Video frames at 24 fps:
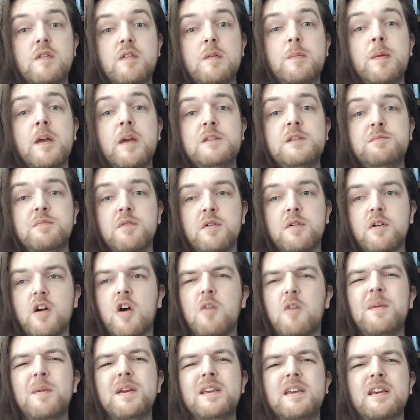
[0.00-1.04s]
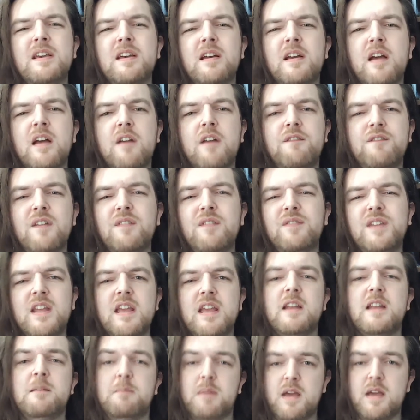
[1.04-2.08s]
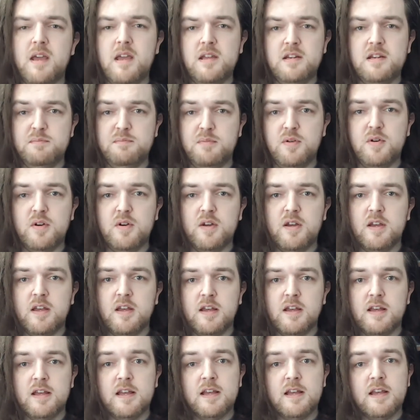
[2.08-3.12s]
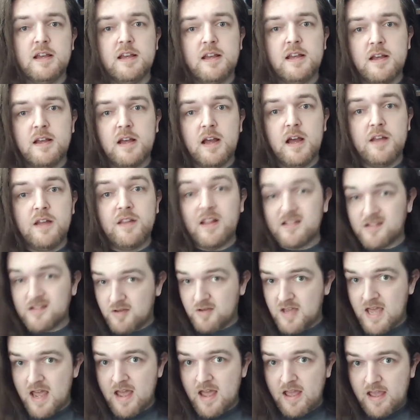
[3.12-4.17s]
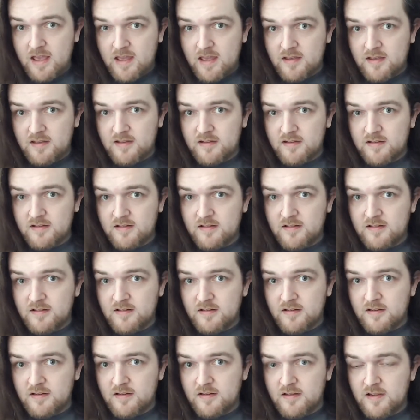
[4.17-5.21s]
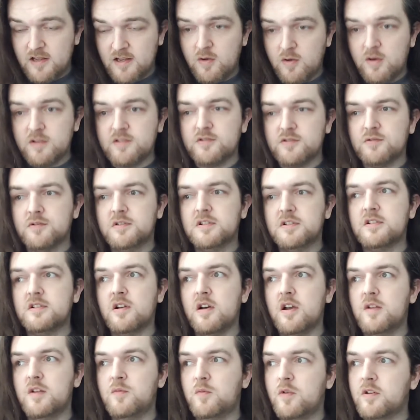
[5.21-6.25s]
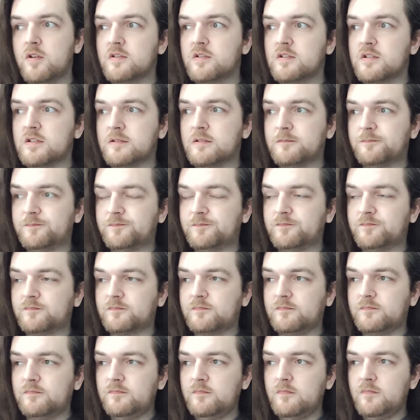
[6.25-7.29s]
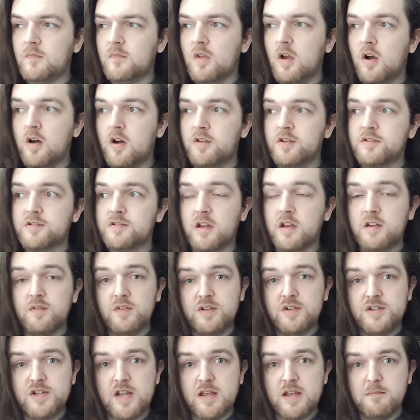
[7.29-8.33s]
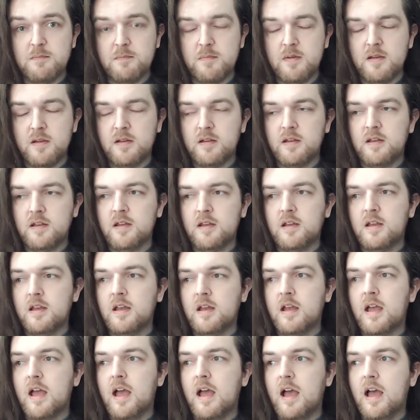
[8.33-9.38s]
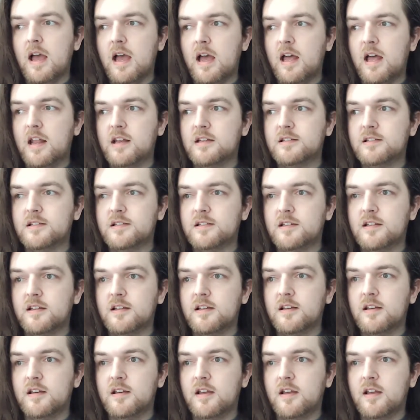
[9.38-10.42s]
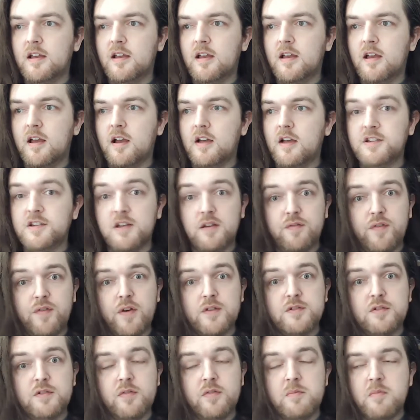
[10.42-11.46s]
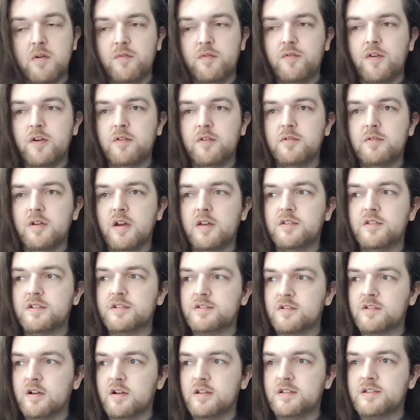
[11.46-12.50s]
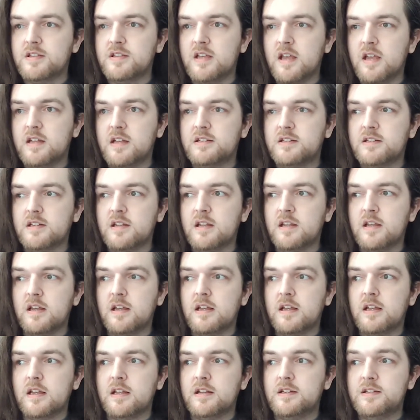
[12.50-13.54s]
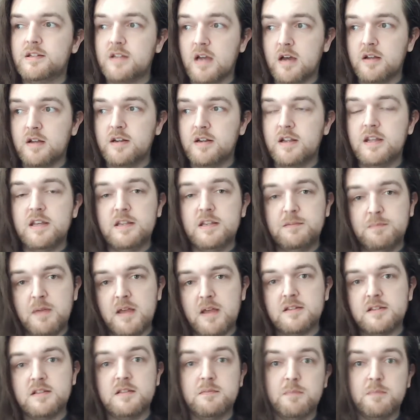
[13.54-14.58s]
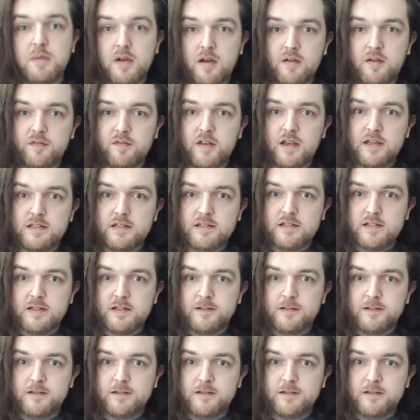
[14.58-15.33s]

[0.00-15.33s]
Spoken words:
50-page book, I'll make it a 15-page book. And that's okay. I saw a sign once on the side of a gym, and I took a photo of it on my phone, and the sign said, done is better than perfect.